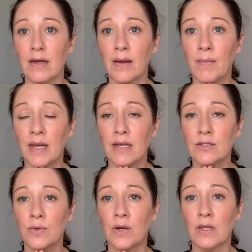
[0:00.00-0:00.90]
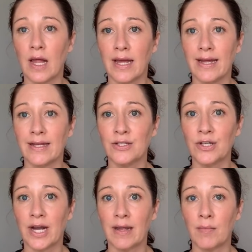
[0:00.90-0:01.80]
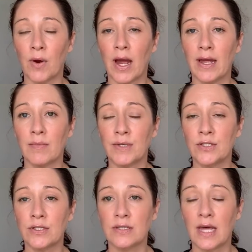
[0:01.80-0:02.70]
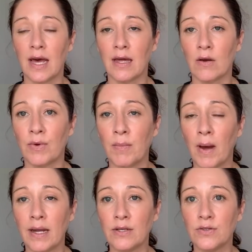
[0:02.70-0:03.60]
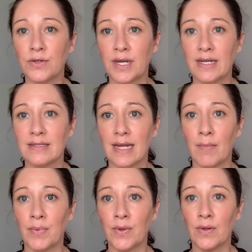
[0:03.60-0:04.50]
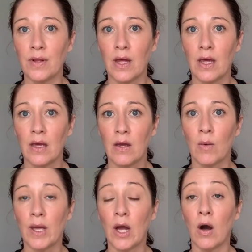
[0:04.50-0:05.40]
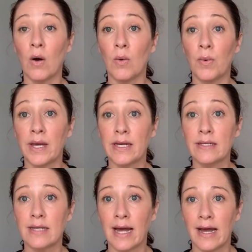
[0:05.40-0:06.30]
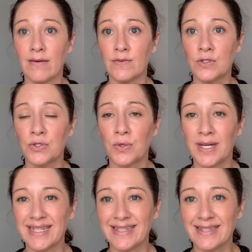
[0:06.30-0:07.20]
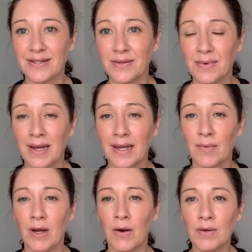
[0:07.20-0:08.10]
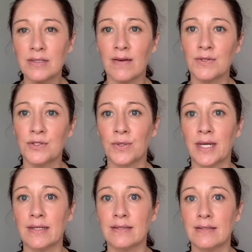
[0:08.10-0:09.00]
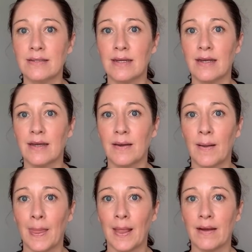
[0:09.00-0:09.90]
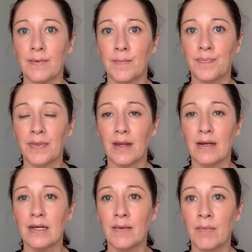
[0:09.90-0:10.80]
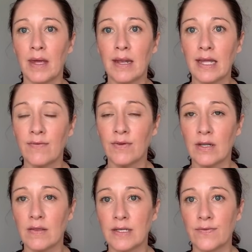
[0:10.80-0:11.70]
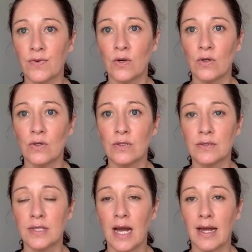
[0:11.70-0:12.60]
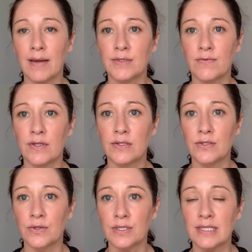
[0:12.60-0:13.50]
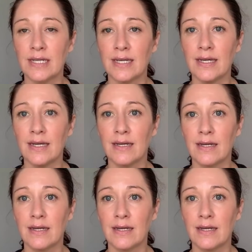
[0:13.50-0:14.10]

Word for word: committing to our light and shining bright, be just that a reminder and example we always have a choice, right? We always have a choice and commit, even in the difficult times of uncertainty.